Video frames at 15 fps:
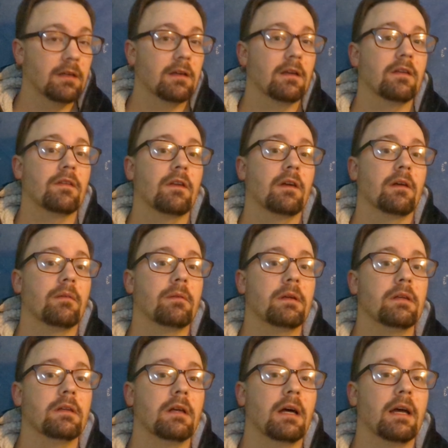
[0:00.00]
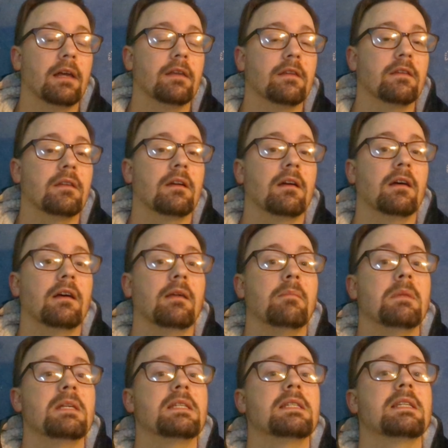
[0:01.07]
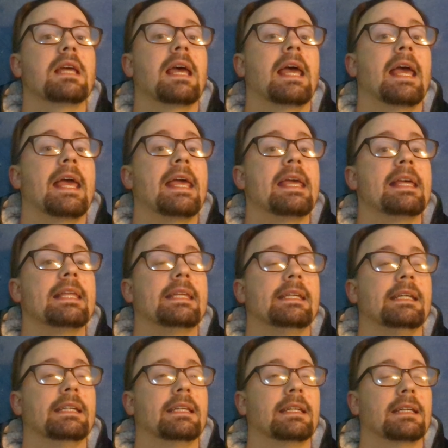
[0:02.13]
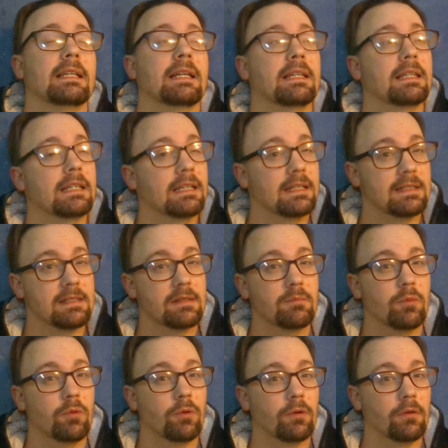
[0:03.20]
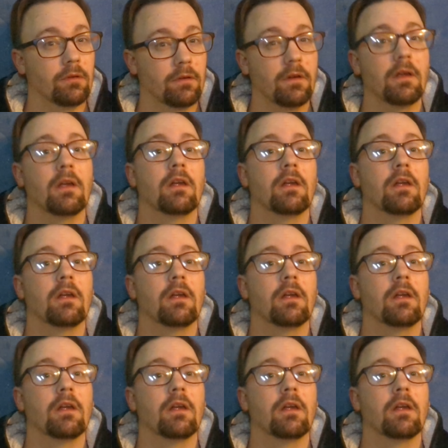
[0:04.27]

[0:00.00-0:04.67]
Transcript: because I realized I missed Alien, and I think it's important.